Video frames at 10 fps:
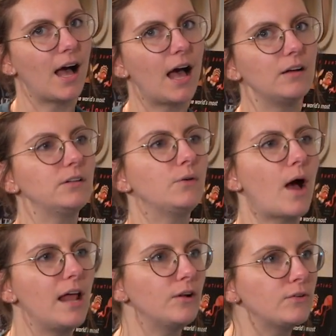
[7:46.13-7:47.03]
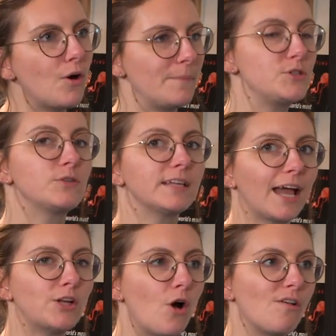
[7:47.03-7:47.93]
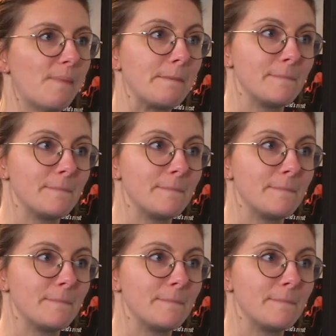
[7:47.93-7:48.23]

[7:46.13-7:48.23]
I don't know. I don't know. Do you think I know of my